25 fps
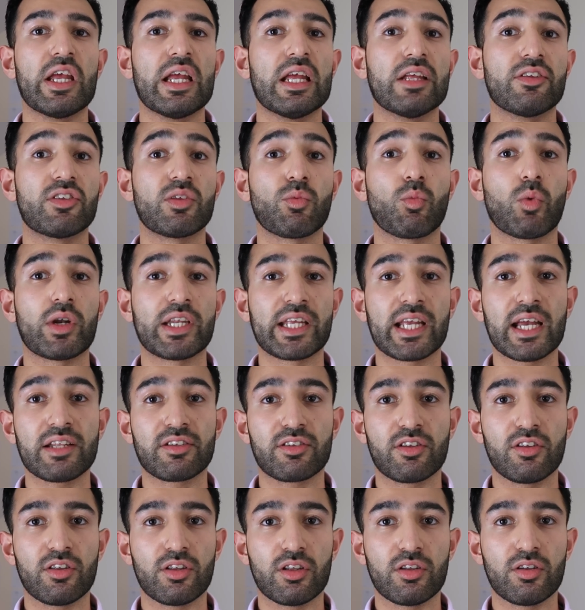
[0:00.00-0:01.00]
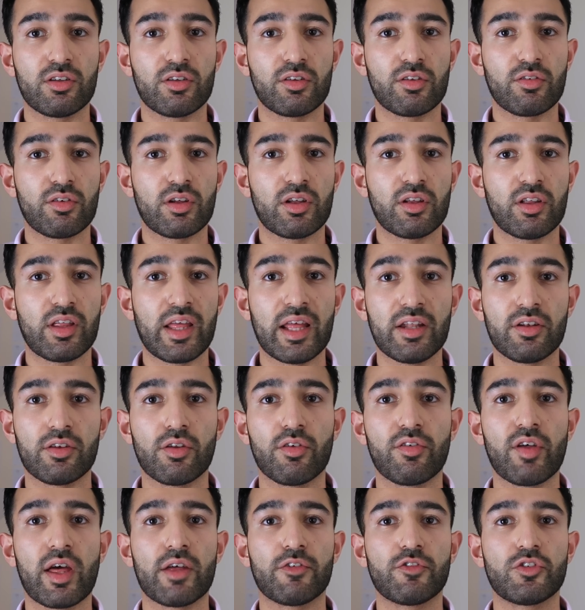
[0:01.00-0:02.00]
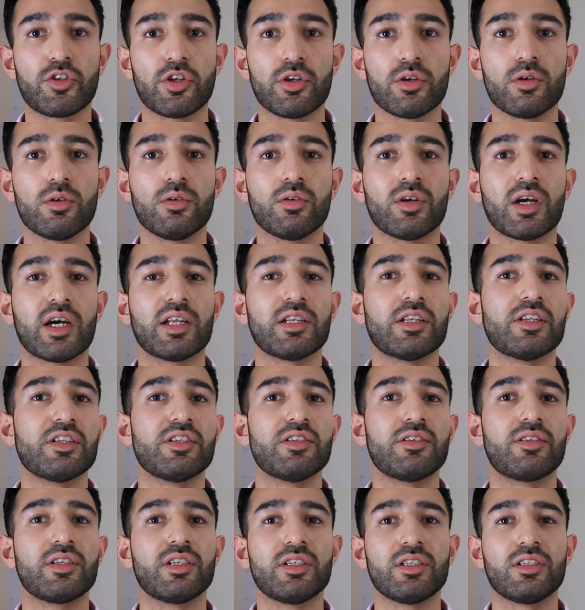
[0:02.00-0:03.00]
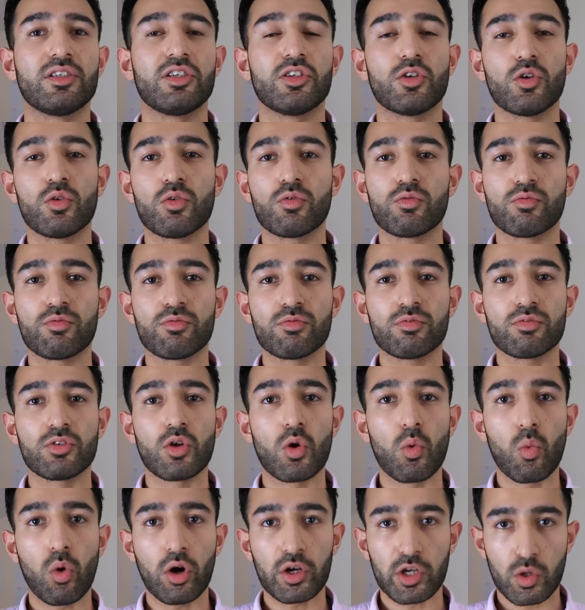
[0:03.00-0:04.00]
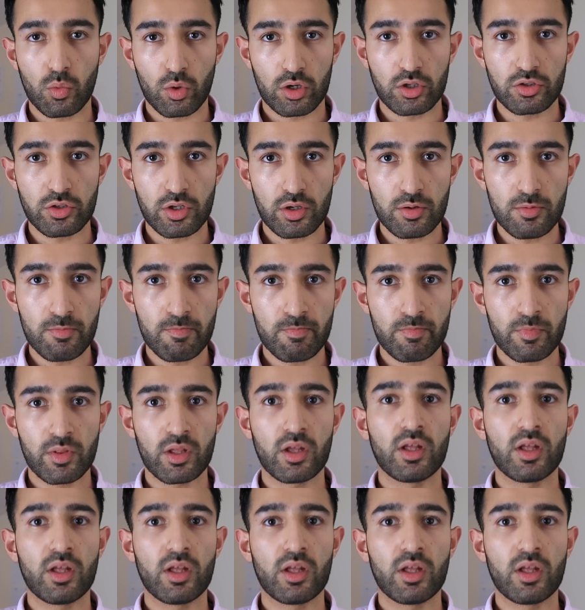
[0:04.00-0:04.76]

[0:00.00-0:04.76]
is when you get to the end of F2 and you don't know what you want to do,